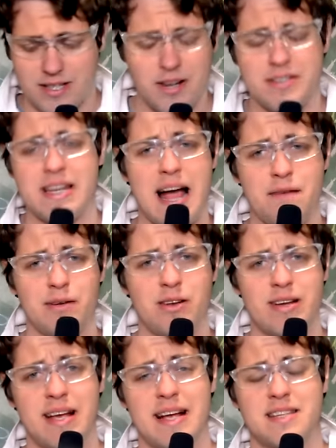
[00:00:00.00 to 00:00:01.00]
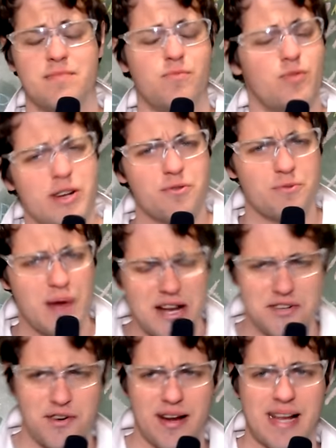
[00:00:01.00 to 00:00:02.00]
so today we're looking at some real
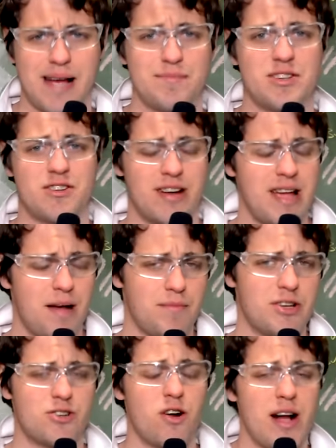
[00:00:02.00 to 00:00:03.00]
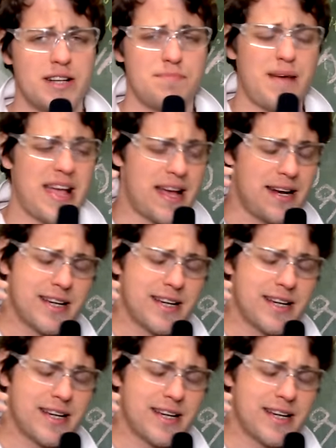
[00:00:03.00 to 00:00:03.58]
retro chemistry and we're trying to make an